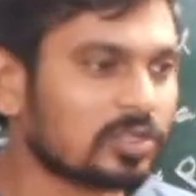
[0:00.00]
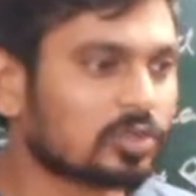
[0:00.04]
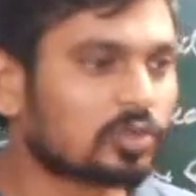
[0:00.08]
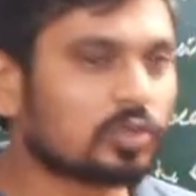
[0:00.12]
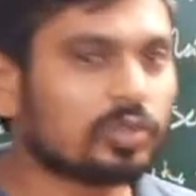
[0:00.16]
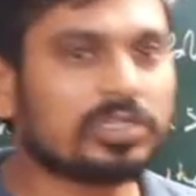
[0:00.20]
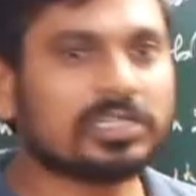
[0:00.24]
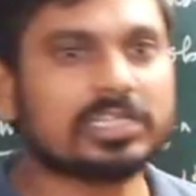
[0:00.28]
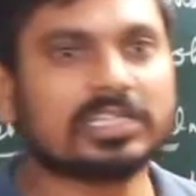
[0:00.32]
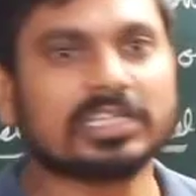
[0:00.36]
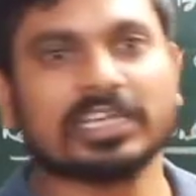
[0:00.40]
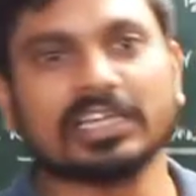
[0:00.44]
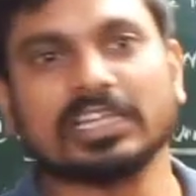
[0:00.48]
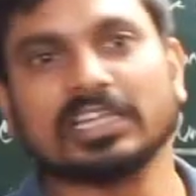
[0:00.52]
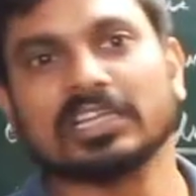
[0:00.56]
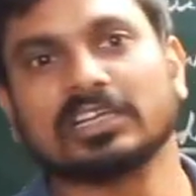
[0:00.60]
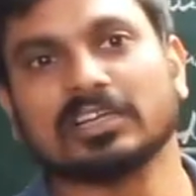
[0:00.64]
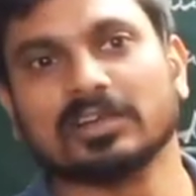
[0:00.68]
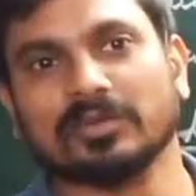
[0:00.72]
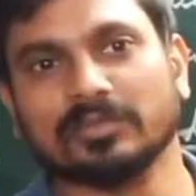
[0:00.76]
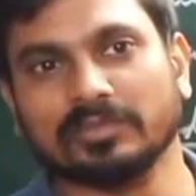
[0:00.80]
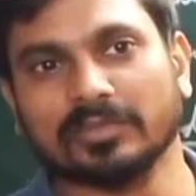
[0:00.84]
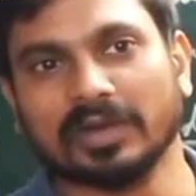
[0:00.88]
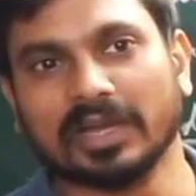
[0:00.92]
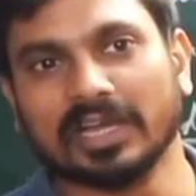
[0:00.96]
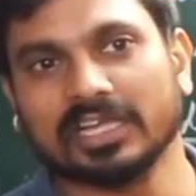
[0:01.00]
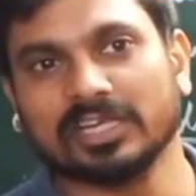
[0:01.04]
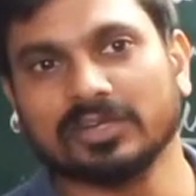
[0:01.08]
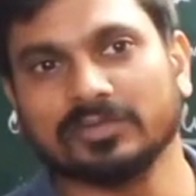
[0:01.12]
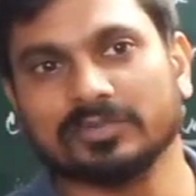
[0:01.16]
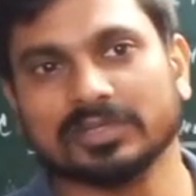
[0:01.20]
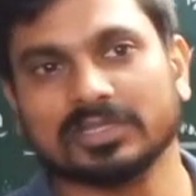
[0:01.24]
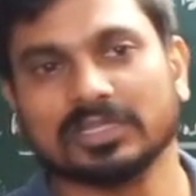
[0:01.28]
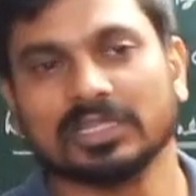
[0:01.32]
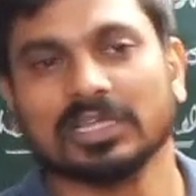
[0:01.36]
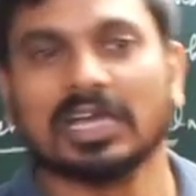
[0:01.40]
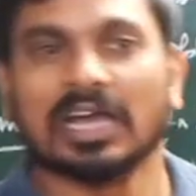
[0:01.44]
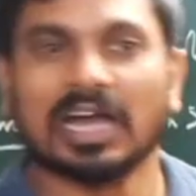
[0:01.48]
so it can combine
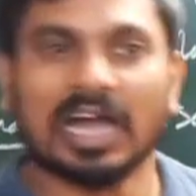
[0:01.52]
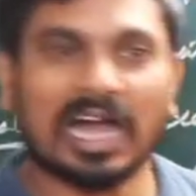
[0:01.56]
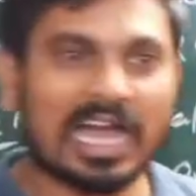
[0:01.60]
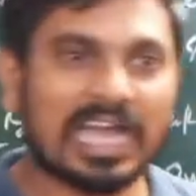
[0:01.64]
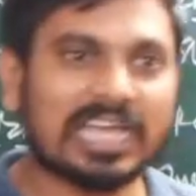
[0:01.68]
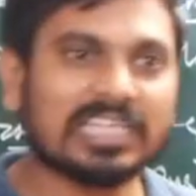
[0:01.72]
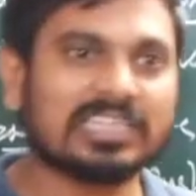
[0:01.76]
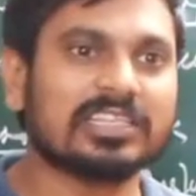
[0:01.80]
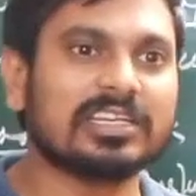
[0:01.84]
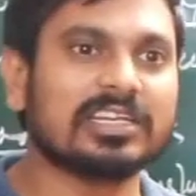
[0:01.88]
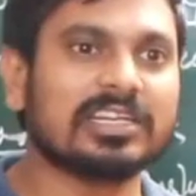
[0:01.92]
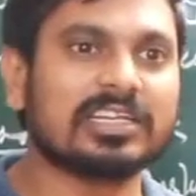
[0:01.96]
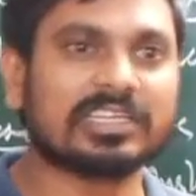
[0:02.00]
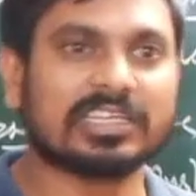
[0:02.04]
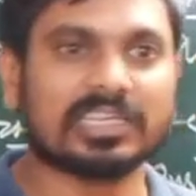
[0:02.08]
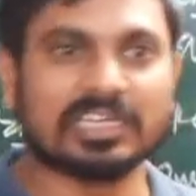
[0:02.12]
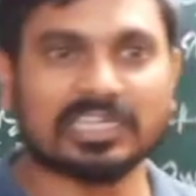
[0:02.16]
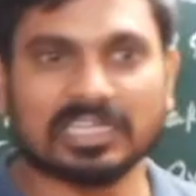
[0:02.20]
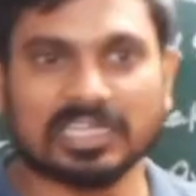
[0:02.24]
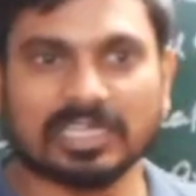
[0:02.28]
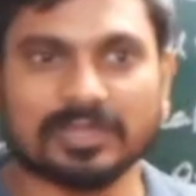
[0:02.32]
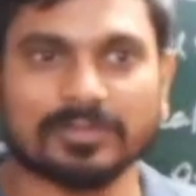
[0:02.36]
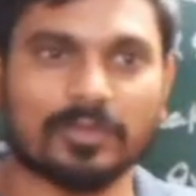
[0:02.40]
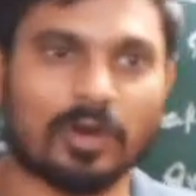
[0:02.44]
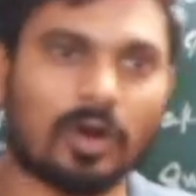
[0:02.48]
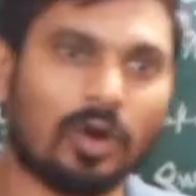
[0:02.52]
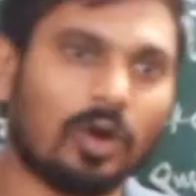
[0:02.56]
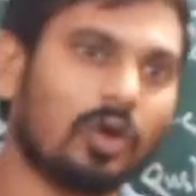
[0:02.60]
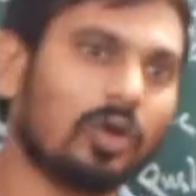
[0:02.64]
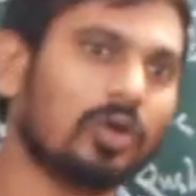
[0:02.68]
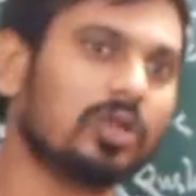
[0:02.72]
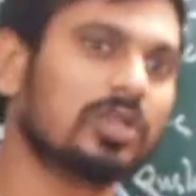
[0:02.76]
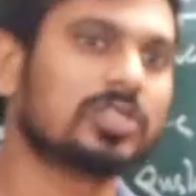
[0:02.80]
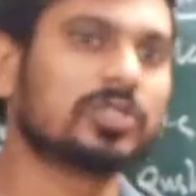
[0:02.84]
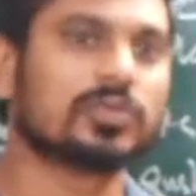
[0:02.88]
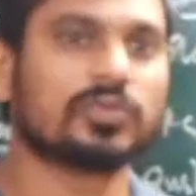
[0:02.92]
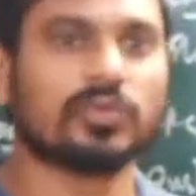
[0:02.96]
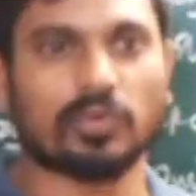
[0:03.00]
with, either it can give
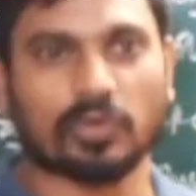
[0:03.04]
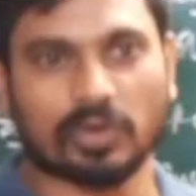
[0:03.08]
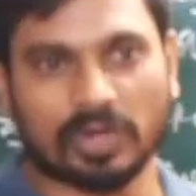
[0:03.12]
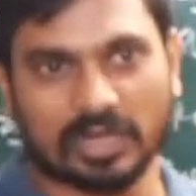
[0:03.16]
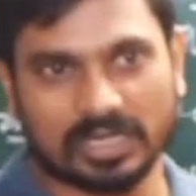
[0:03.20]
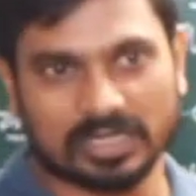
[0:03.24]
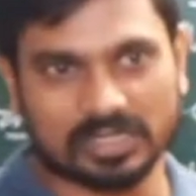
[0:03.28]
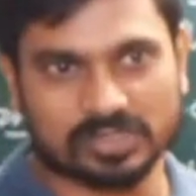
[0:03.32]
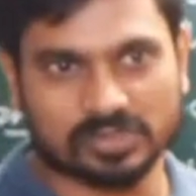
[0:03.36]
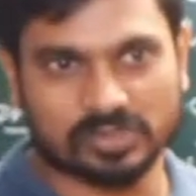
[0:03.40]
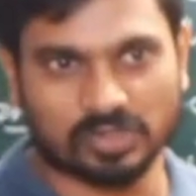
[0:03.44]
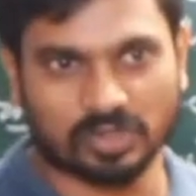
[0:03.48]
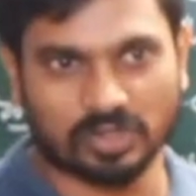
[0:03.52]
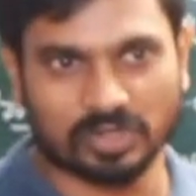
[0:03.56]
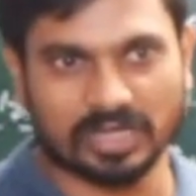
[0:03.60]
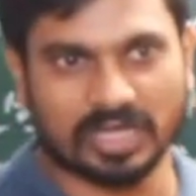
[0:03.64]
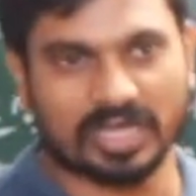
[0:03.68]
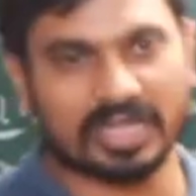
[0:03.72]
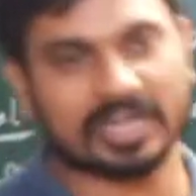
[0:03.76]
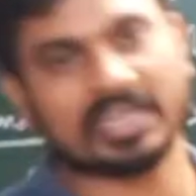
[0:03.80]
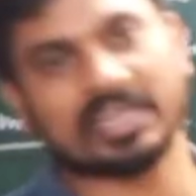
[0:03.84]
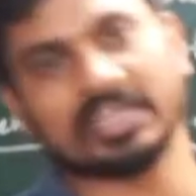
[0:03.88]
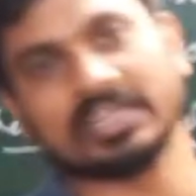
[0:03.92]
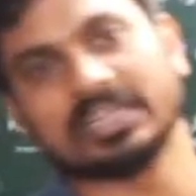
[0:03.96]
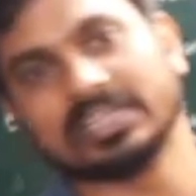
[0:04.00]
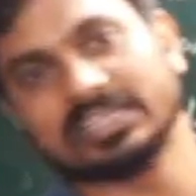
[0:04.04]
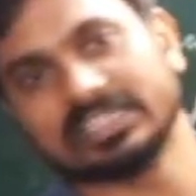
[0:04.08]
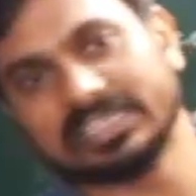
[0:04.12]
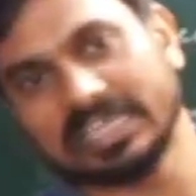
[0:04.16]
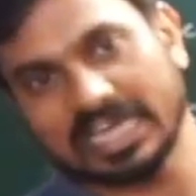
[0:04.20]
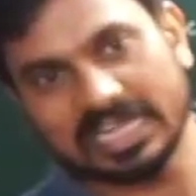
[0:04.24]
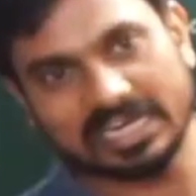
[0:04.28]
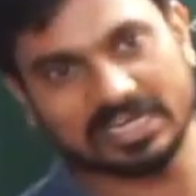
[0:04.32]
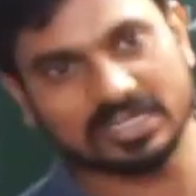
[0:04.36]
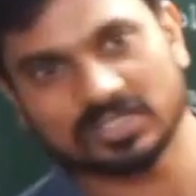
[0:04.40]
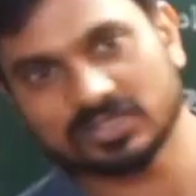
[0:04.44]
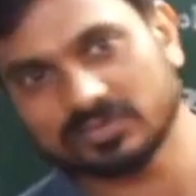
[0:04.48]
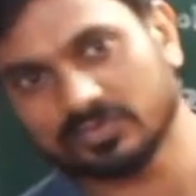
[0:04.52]
all its 4 electron or can
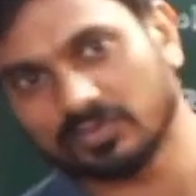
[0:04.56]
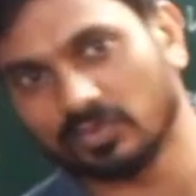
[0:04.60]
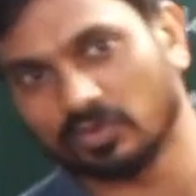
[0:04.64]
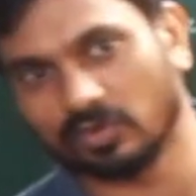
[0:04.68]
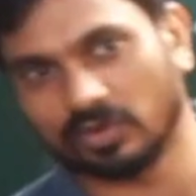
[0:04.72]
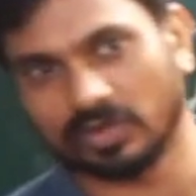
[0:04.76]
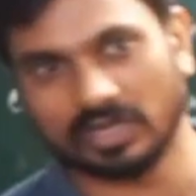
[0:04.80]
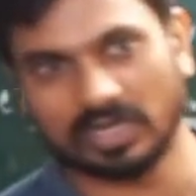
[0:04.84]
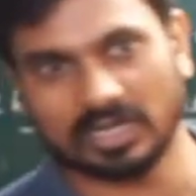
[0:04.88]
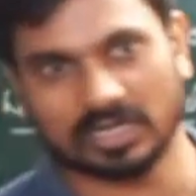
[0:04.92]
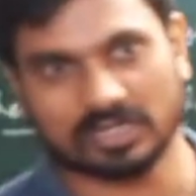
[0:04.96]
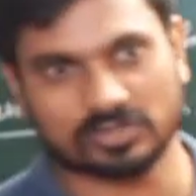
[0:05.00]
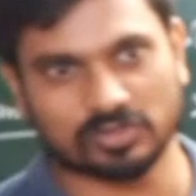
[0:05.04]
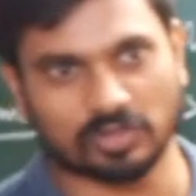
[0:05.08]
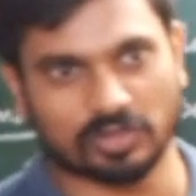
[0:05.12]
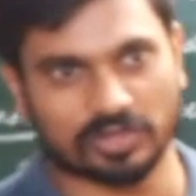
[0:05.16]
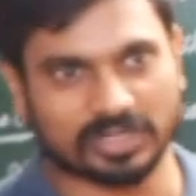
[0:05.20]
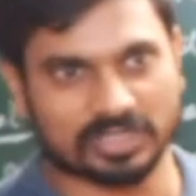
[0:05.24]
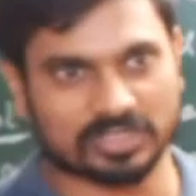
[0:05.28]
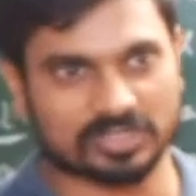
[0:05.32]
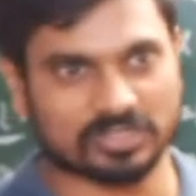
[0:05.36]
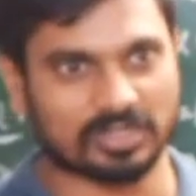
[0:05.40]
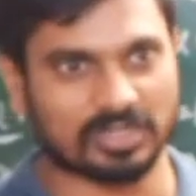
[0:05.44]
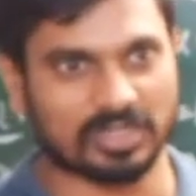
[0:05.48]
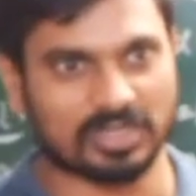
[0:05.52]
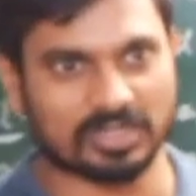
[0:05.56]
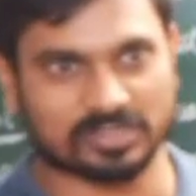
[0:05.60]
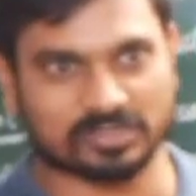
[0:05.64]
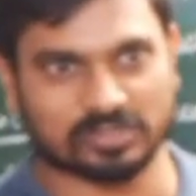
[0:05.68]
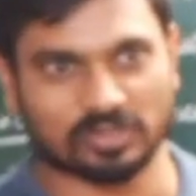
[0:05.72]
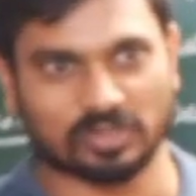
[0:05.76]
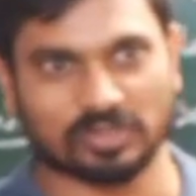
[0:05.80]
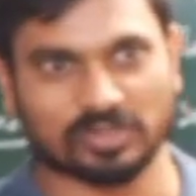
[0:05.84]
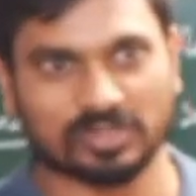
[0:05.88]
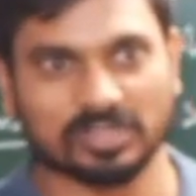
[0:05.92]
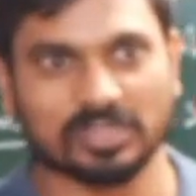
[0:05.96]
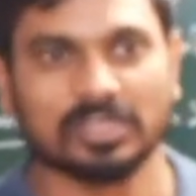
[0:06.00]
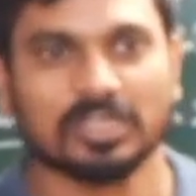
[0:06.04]
attain its 4 electron extra
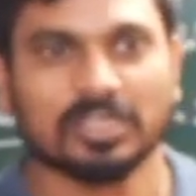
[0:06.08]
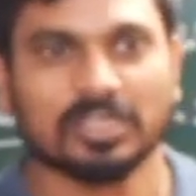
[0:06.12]
electron